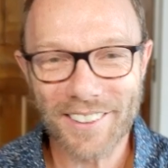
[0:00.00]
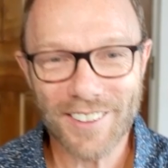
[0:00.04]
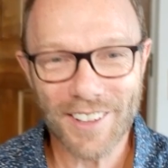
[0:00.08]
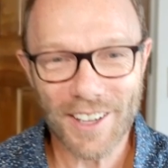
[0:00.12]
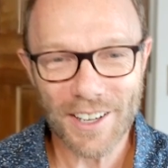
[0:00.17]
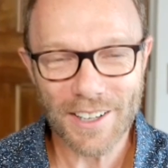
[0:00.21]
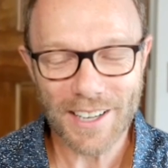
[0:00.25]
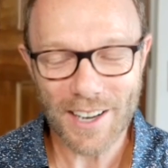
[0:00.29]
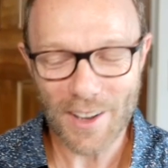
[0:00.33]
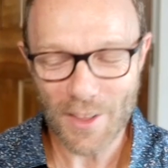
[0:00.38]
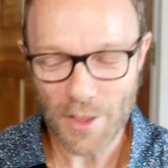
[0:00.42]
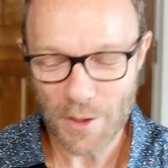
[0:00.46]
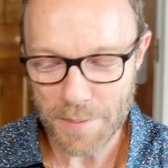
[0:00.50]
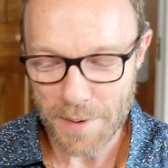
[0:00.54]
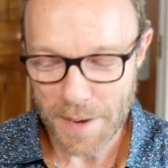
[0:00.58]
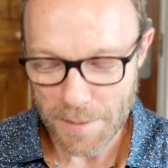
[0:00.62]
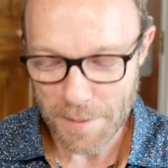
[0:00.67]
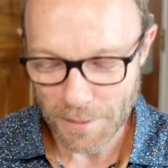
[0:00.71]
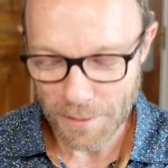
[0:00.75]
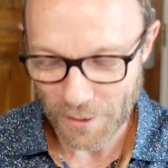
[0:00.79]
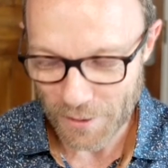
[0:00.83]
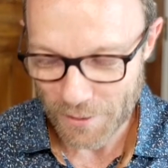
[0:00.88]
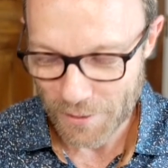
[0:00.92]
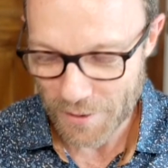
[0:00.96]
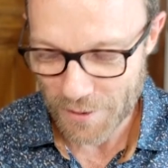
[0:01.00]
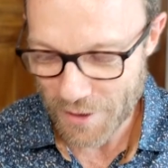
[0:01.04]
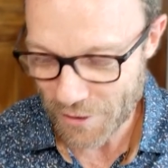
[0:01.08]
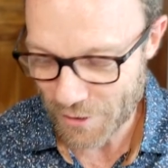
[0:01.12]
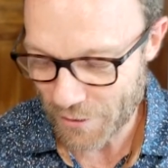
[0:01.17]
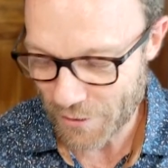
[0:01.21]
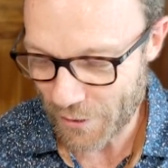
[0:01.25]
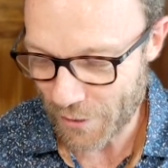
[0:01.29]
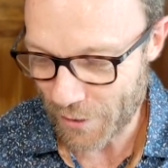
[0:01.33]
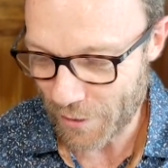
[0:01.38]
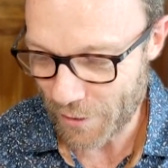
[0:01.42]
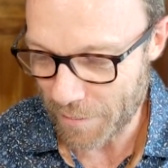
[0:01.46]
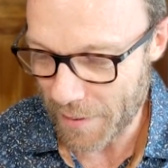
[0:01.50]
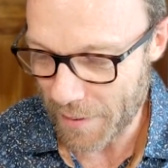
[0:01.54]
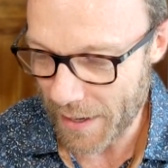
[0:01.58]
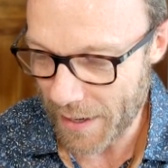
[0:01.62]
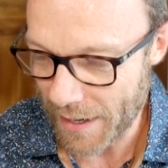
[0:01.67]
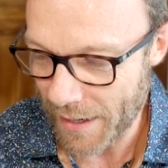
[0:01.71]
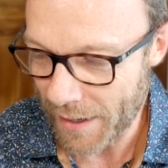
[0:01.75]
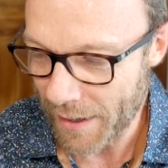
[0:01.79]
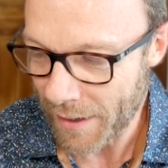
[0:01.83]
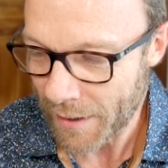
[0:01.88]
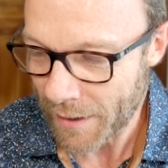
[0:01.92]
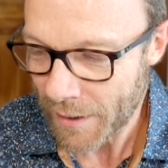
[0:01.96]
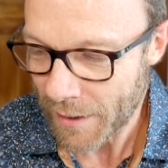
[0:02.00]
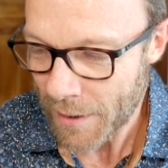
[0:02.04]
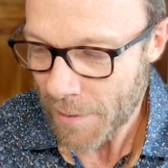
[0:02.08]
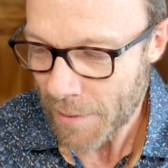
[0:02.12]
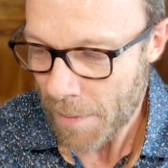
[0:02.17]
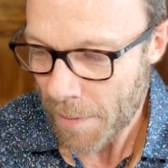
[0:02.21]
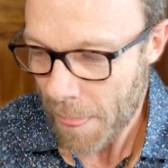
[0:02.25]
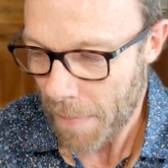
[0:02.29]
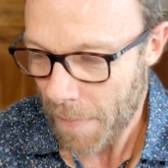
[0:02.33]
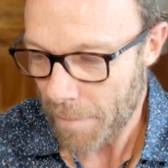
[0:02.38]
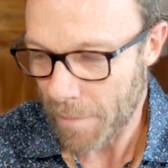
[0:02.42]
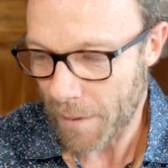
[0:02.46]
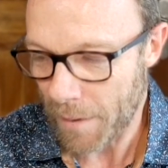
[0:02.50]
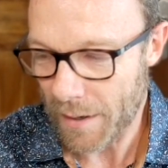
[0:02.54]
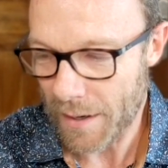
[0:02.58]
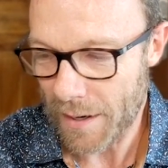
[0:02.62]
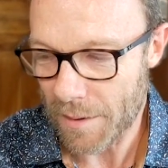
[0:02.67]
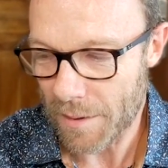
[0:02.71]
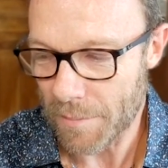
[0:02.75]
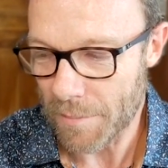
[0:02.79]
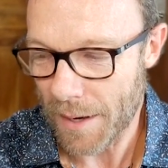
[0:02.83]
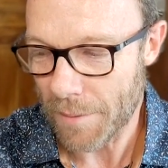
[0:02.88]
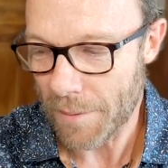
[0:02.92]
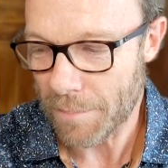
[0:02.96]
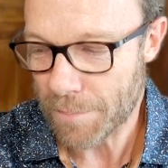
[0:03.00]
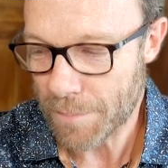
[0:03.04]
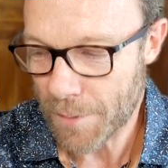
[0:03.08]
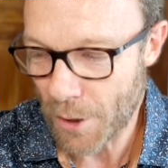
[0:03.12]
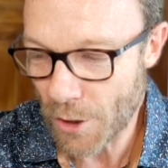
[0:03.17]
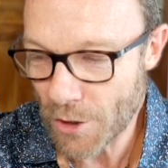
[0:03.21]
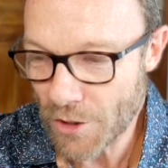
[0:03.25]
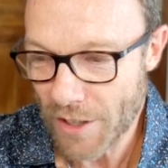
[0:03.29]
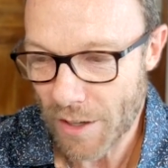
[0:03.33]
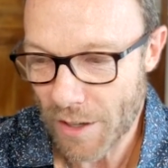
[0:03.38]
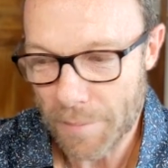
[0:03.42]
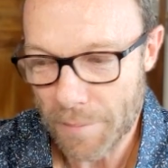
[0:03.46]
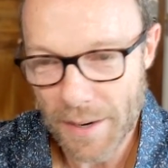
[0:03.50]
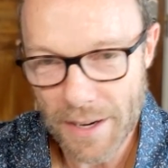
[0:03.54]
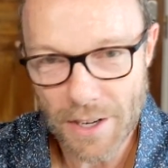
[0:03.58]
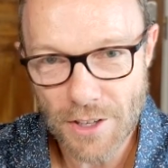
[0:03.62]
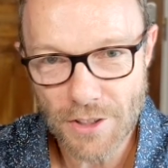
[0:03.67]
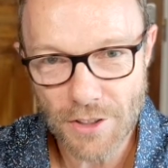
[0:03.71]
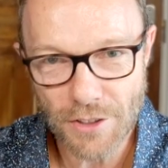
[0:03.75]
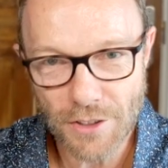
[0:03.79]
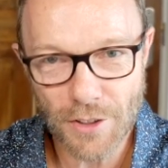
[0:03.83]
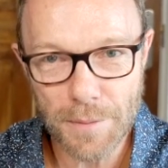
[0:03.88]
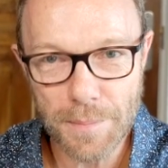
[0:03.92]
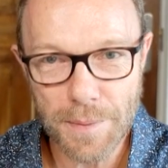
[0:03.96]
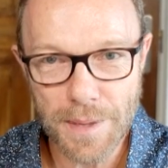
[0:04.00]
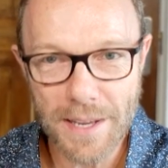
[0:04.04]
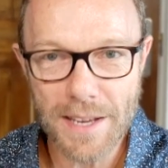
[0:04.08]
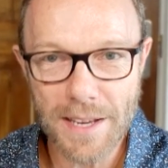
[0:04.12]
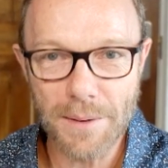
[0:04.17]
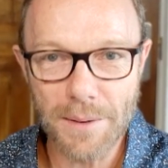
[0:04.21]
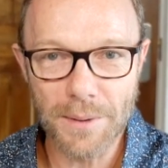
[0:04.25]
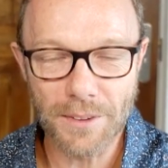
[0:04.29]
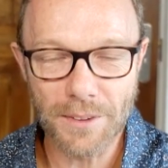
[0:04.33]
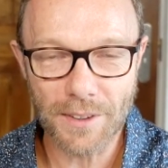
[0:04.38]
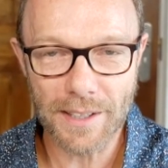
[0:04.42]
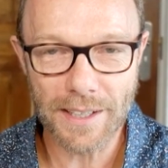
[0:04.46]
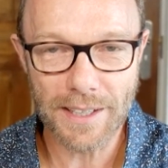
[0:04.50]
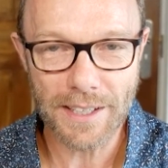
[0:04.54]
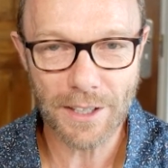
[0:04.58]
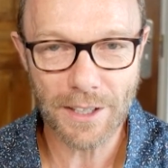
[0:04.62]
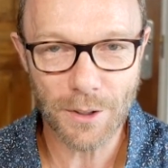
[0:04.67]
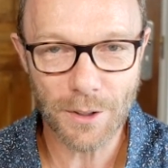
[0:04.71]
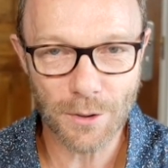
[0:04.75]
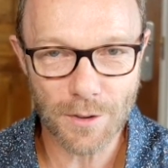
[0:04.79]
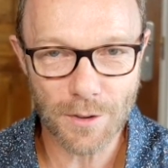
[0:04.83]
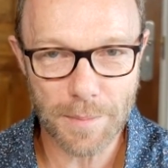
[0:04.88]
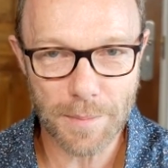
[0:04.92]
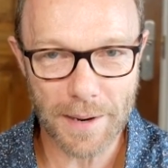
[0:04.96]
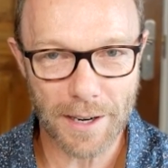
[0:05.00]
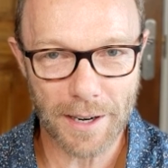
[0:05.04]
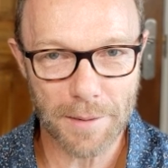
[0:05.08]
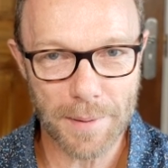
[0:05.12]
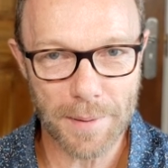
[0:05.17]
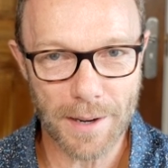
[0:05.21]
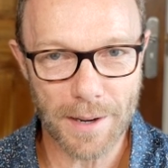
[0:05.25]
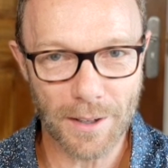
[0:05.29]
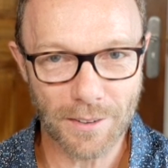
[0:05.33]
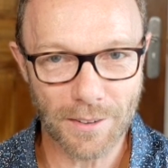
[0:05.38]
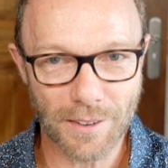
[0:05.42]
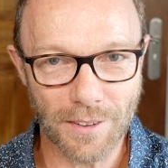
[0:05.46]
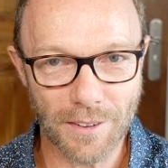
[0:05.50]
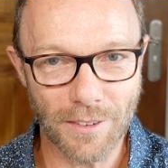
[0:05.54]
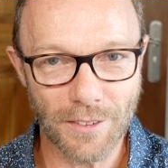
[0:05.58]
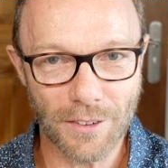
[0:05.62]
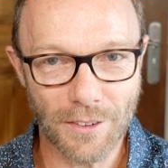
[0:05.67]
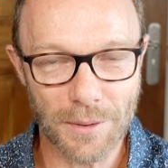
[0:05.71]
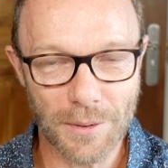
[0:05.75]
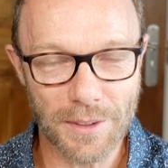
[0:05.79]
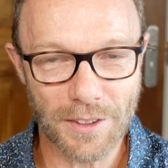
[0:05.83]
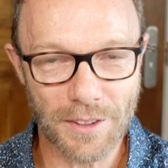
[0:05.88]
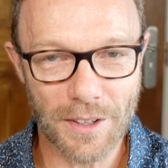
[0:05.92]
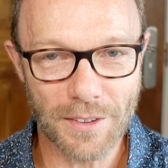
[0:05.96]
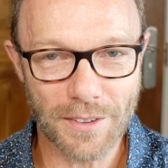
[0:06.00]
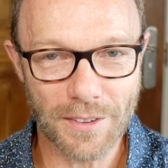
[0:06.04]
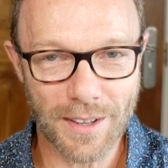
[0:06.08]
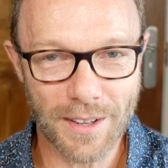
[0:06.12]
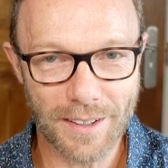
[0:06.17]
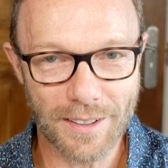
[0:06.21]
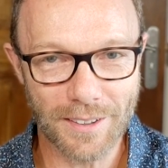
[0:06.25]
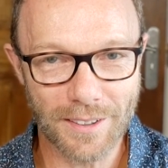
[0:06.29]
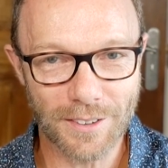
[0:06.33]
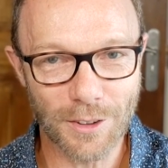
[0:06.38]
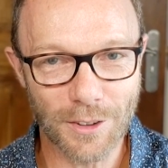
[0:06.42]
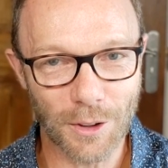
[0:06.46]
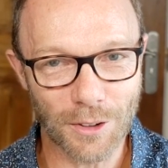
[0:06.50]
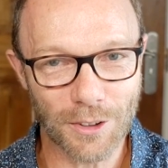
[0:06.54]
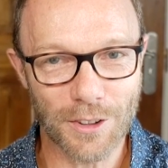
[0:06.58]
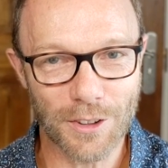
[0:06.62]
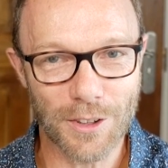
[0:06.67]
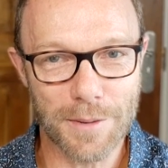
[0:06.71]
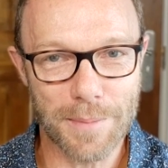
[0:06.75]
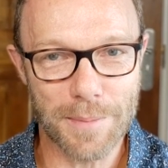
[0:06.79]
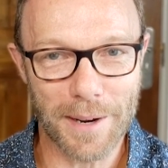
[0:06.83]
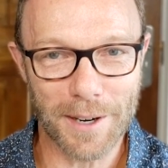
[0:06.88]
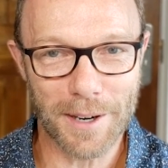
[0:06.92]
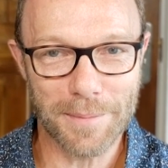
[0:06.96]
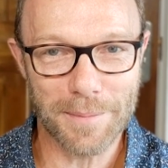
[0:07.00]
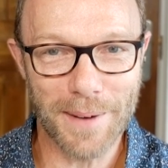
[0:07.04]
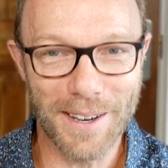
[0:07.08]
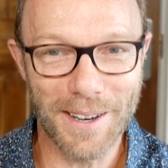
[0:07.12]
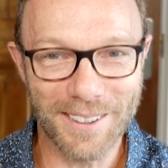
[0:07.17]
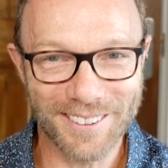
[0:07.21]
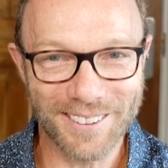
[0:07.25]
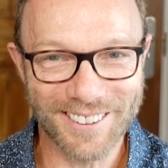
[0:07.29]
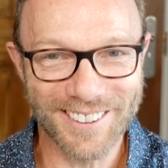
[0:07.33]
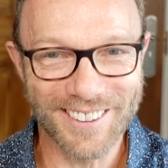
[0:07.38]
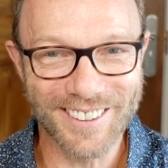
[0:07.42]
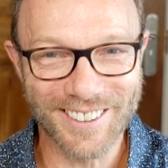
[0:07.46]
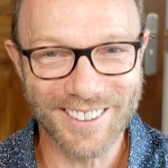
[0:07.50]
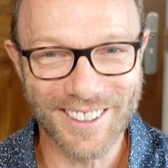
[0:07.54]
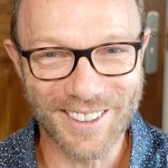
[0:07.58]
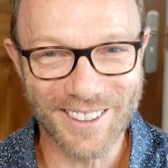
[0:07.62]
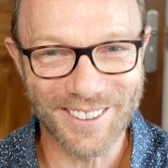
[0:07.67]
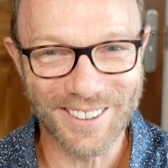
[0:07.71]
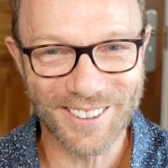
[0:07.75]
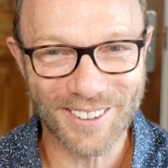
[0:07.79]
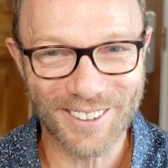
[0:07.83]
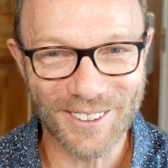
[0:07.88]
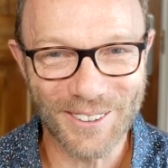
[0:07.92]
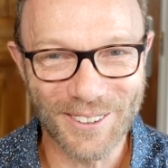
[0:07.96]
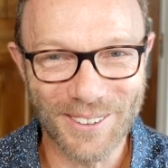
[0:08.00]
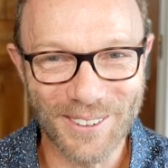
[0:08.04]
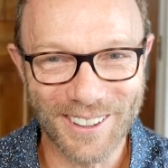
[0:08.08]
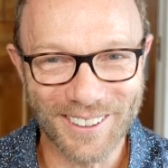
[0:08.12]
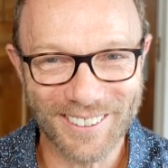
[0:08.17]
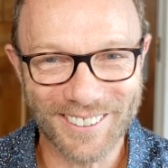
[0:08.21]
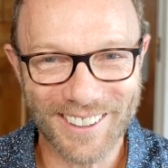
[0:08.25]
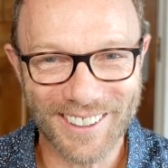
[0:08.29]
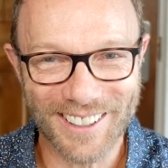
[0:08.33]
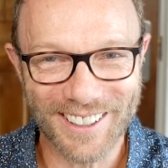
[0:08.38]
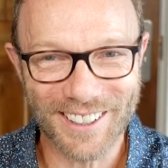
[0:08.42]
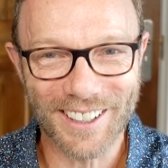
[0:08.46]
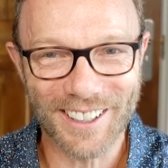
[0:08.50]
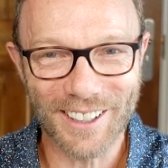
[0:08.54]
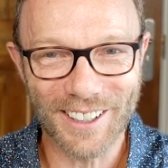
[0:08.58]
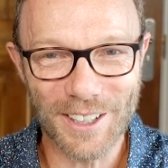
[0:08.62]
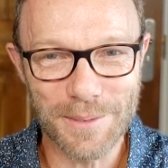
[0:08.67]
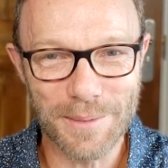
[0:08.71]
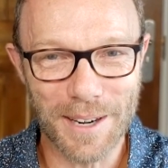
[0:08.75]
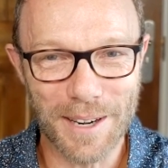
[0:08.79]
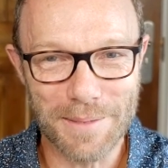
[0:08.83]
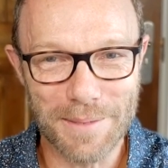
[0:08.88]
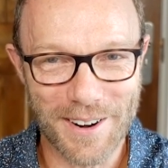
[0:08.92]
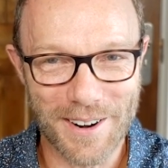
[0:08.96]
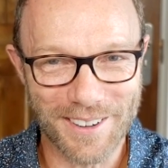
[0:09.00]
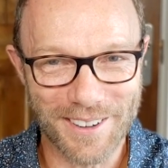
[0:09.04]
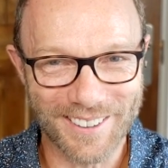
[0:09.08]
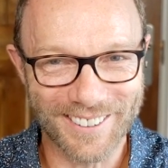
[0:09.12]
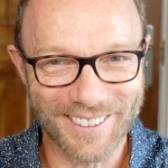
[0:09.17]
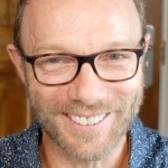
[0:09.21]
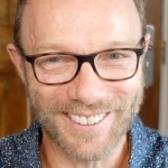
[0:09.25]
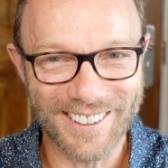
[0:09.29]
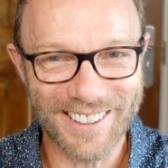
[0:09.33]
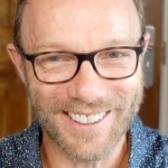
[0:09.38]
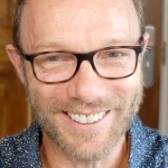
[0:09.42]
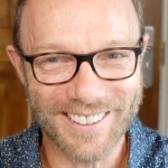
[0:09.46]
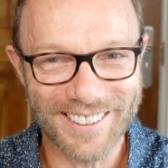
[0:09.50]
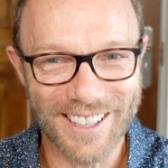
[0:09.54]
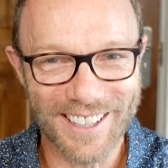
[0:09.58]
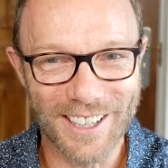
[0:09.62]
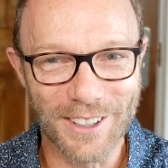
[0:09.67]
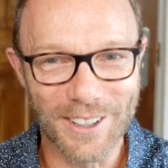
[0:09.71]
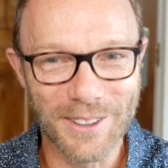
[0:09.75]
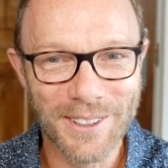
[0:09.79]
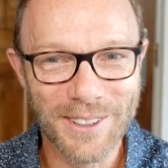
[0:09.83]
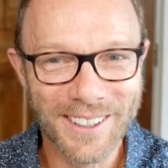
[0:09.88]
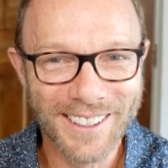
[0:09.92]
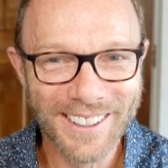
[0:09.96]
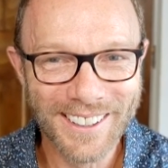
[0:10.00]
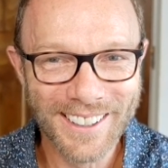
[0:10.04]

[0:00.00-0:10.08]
turned out the people that were interviewing me, my project manager to be was a lady called Rebecca Parsons, who it turns out is Dr. Rebecca Parsons, who's Thoughtworks kind of global emeritus CTO.